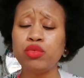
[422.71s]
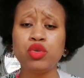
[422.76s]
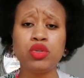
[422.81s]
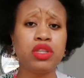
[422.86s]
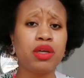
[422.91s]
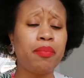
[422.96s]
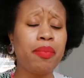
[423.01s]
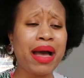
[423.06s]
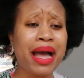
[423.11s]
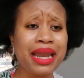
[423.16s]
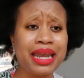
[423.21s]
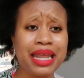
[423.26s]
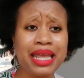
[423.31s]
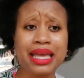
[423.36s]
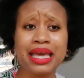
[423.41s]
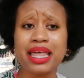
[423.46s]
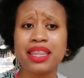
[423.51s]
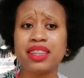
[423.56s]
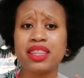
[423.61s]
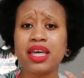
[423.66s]
to the
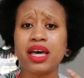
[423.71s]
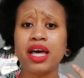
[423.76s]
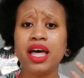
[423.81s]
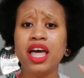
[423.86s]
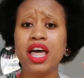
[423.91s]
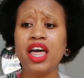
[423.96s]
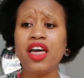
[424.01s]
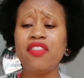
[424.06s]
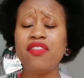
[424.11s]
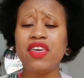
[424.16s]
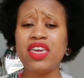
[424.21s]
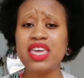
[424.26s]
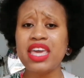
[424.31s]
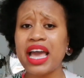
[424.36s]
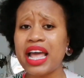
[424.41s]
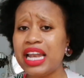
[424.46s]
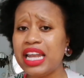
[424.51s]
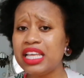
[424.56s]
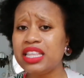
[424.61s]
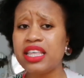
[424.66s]
panic and the
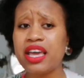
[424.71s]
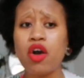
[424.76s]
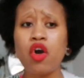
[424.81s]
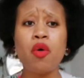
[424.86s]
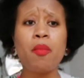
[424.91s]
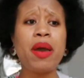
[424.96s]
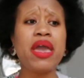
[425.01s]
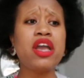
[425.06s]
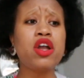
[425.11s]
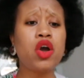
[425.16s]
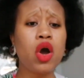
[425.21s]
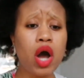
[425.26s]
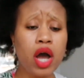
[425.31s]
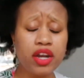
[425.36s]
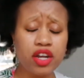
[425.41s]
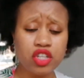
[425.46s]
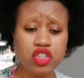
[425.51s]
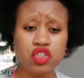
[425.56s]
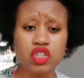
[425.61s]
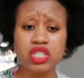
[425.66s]
yelling, the, oh my
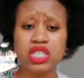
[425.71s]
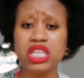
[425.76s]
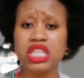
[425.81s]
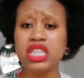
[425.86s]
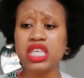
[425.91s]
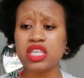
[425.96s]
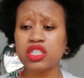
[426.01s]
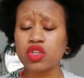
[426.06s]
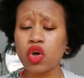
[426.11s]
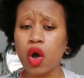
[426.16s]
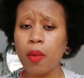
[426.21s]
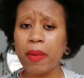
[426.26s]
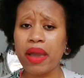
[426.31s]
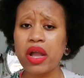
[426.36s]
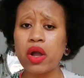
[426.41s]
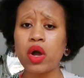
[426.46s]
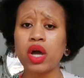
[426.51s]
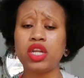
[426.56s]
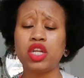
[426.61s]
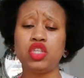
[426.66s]
God, did you see this? Oh my
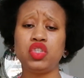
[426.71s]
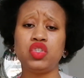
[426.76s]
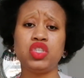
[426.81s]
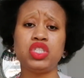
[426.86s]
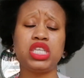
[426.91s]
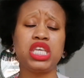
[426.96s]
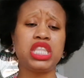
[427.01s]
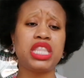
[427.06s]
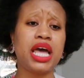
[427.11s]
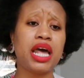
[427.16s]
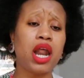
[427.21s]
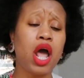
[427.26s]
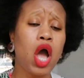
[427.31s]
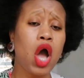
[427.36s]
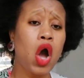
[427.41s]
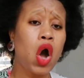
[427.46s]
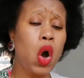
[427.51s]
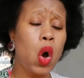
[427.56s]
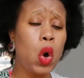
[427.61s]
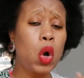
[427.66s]
God, did you see that?
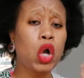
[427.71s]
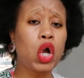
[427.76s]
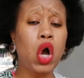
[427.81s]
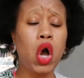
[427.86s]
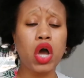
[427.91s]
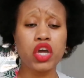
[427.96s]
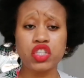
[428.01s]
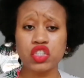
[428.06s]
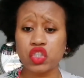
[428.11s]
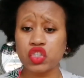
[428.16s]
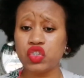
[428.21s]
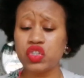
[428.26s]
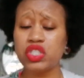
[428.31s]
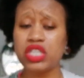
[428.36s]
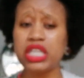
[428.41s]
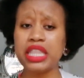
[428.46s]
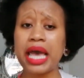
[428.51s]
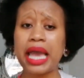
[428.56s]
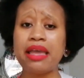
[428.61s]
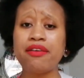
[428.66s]
Oh gosh, did you
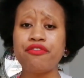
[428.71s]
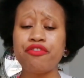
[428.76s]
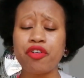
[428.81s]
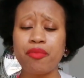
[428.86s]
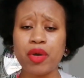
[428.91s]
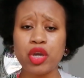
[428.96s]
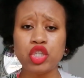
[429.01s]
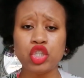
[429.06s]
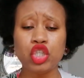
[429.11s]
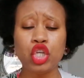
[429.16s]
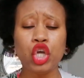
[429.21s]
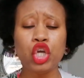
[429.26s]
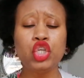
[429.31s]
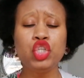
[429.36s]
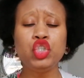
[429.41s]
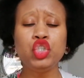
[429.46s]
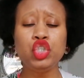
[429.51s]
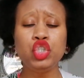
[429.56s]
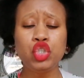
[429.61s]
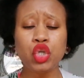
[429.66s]
see that information?
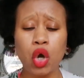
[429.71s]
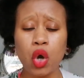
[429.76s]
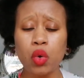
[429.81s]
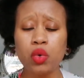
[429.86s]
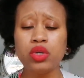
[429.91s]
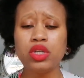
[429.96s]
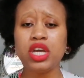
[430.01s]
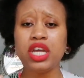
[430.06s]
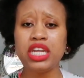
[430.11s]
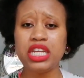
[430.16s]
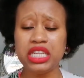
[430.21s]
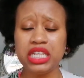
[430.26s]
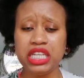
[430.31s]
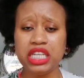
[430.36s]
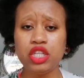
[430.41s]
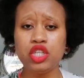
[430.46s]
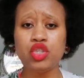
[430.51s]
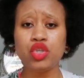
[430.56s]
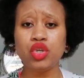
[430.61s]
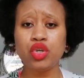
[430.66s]
You don't
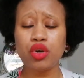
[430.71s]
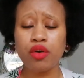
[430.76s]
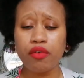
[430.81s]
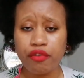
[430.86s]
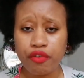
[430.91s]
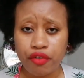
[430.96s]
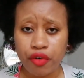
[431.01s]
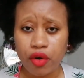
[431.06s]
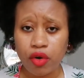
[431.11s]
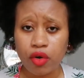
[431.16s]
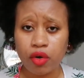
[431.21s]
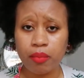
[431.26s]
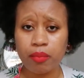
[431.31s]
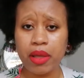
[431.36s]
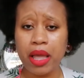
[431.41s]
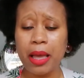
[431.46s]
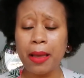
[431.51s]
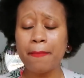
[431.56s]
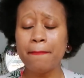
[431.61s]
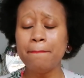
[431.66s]
need to conform.
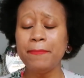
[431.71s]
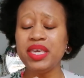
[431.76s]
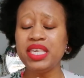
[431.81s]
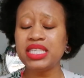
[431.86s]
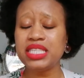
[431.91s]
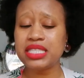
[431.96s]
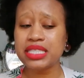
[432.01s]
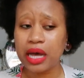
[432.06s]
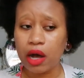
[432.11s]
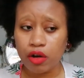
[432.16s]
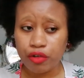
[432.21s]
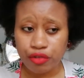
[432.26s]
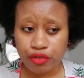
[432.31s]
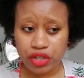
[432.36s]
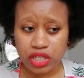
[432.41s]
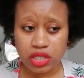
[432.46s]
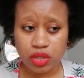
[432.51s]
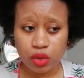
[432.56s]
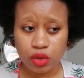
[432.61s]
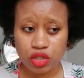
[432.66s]
Be
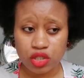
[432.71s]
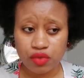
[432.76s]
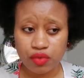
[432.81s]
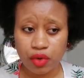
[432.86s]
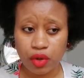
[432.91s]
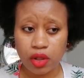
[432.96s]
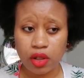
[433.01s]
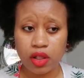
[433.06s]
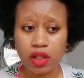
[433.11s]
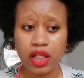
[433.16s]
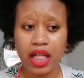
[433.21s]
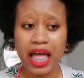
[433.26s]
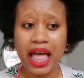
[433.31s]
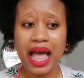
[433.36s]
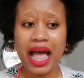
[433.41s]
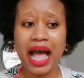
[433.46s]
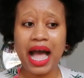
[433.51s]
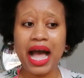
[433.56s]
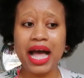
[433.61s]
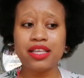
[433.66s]
self-resourceful.
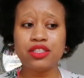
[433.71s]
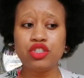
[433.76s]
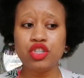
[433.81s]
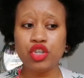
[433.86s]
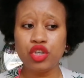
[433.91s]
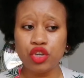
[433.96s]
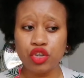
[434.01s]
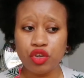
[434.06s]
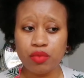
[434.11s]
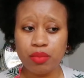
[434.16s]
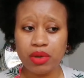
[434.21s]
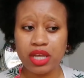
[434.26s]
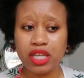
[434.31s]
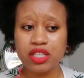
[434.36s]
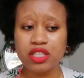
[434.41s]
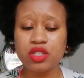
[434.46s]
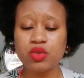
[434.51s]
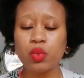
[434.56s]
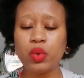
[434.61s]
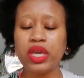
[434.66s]
As
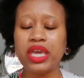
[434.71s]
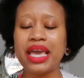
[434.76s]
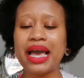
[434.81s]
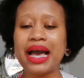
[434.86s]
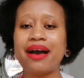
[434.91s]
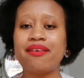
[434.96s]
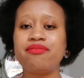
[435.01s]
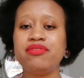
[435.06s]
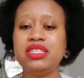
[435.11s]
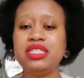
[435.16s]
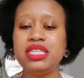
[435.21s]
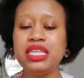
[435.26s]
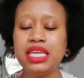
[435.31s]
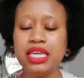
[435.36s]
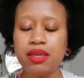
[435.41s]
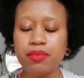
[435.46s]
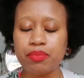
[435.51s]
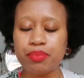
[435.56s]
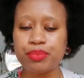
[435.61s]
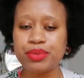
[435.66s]
humans, we have
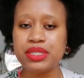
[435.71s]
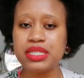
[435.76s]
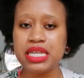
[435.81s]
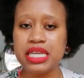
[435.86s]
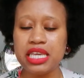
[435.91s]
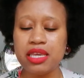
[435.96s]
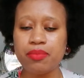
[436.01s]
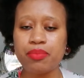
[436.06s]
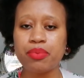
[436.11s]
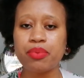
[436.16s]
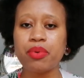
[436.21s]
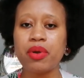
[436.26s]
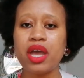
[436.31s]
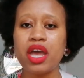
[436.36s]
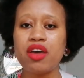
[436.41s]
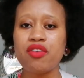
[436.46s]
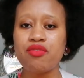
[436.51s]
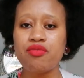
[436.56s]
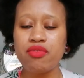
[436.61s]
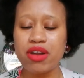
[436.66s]
deep, deep
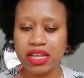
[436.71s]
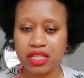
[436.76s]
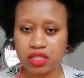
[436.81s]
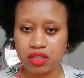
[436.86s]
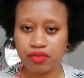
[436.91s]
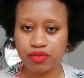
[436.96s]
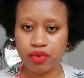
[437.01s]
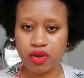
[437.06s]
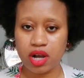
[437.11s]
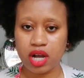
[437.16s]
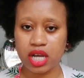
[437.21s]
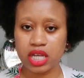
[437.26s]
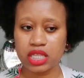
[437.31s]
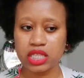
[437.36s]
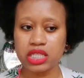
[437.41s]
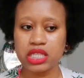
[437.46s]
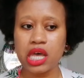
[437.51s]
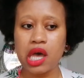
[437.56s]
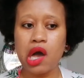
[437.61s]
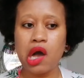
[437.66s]
reservoirs